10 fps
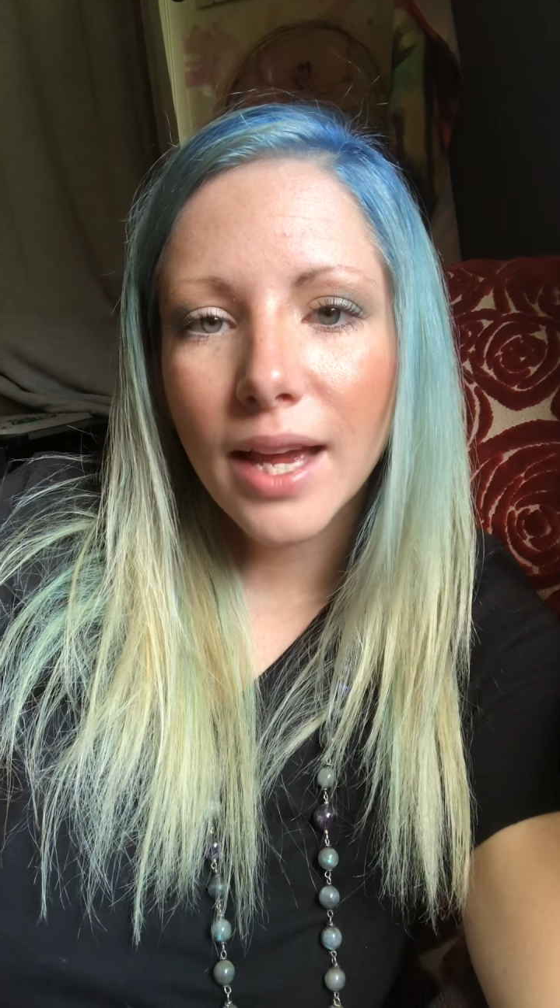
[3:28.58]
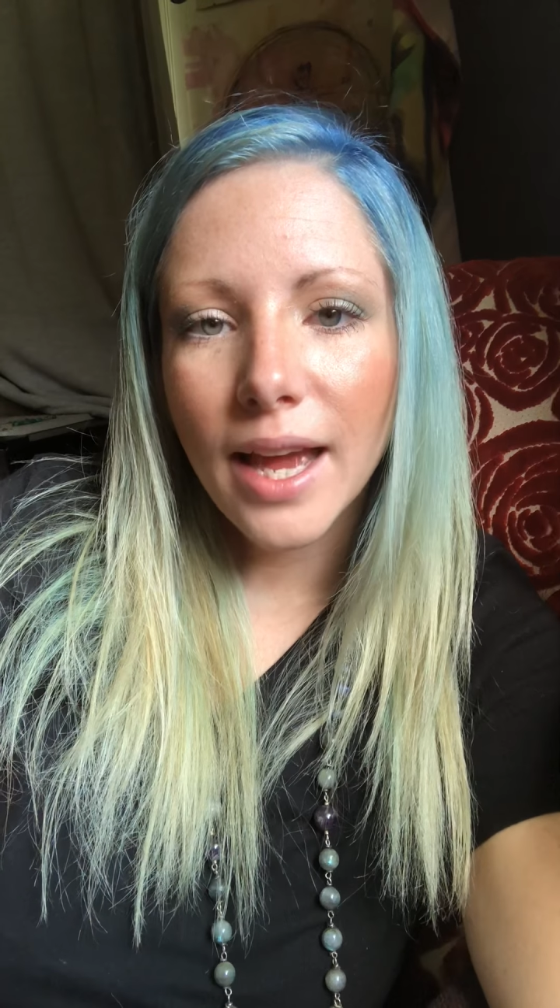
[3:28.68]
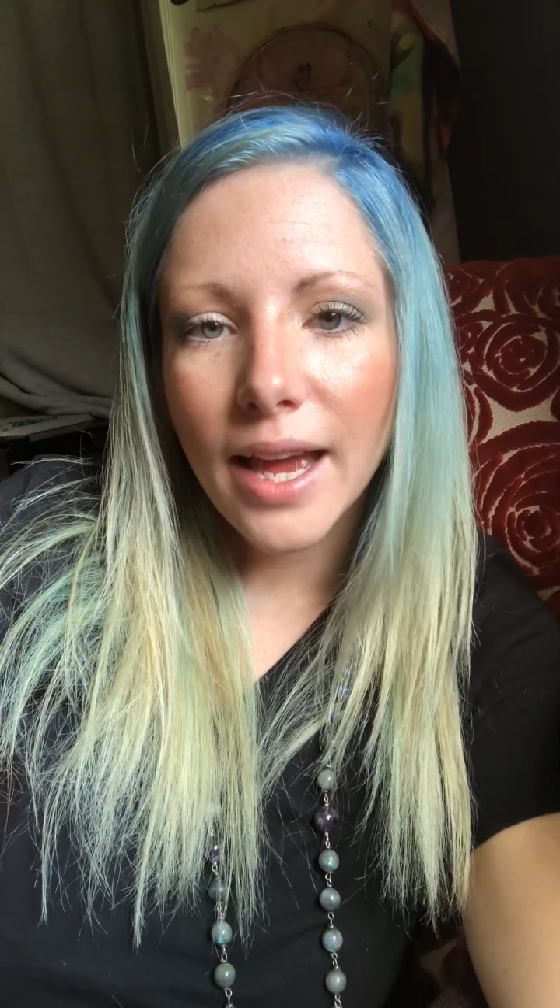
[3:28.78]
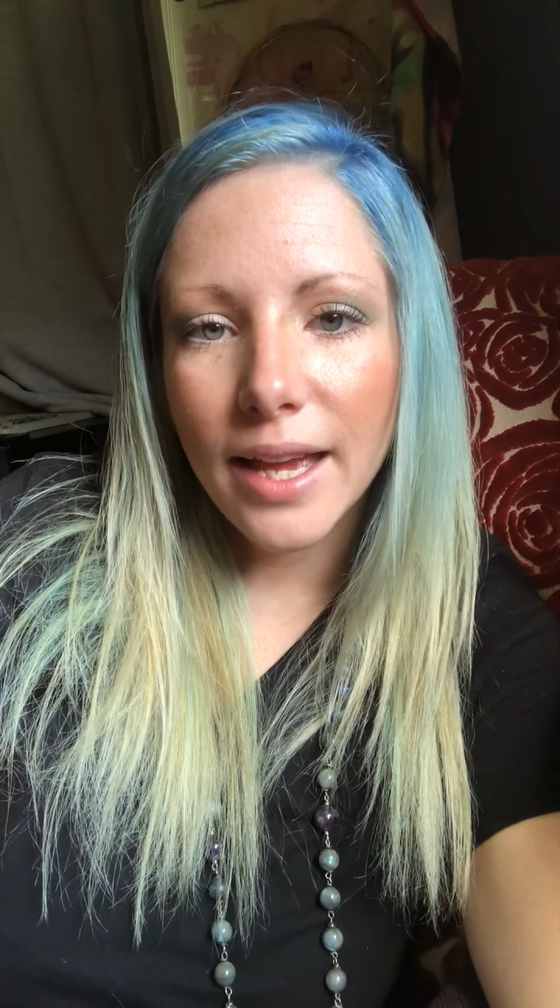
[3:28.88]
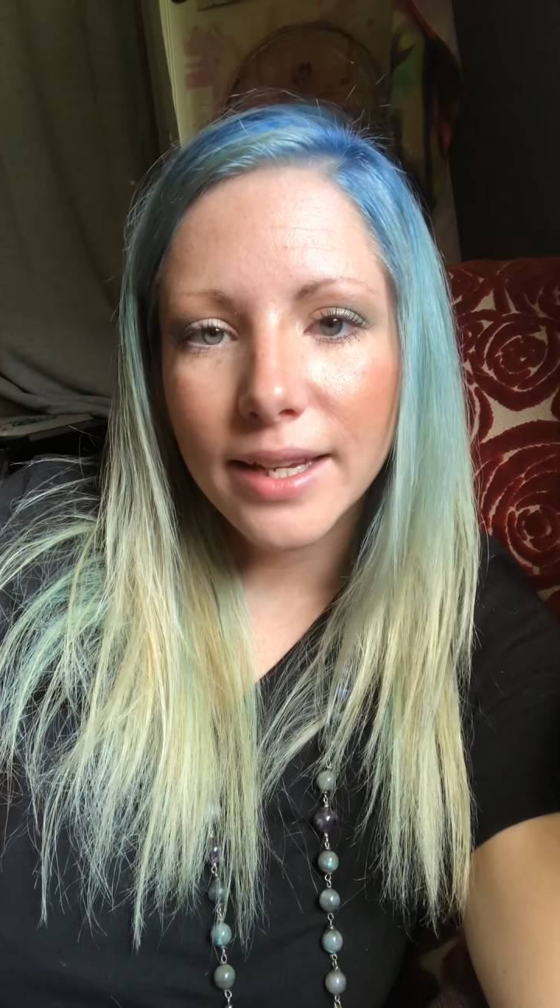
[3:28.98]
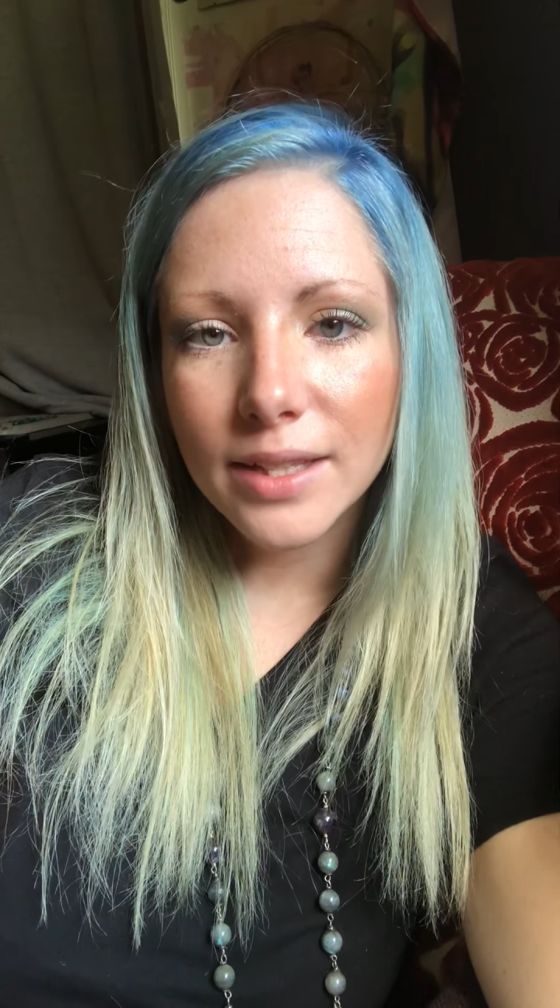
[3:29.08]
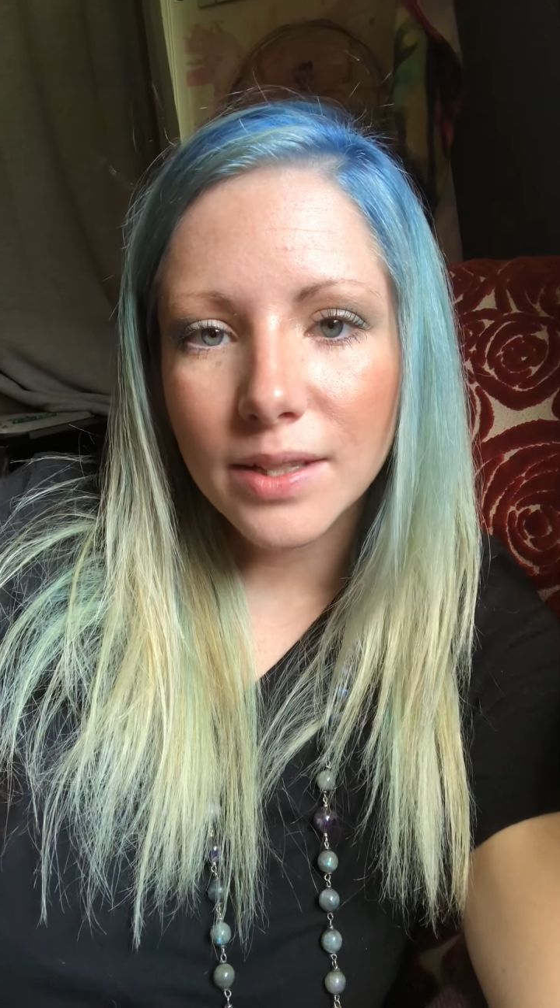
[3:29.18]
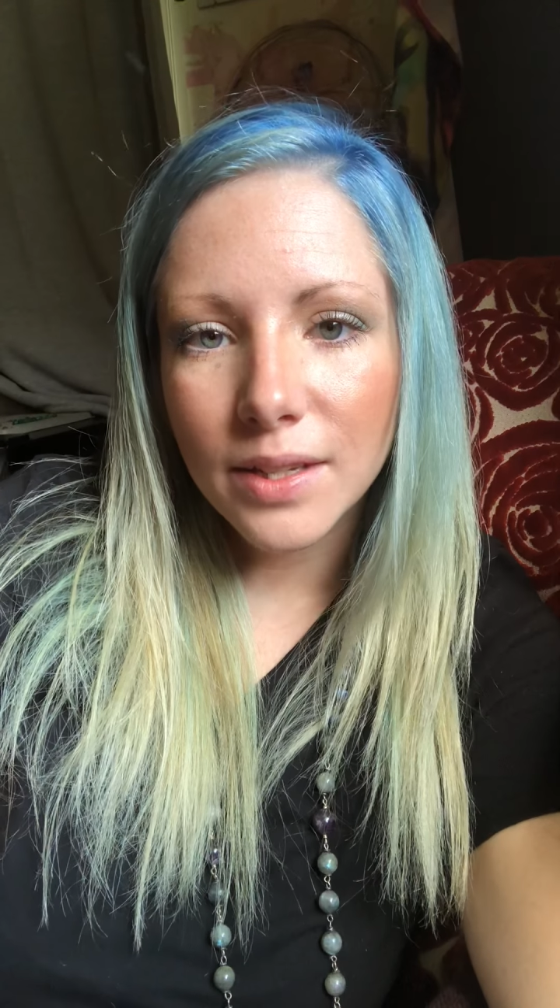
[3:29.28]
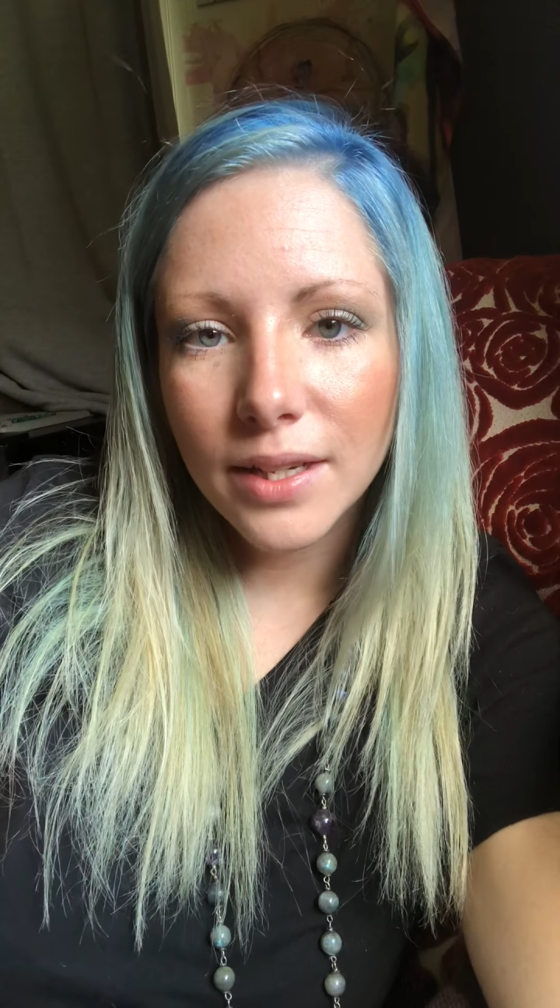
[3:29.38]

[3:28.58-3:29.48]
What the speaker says: And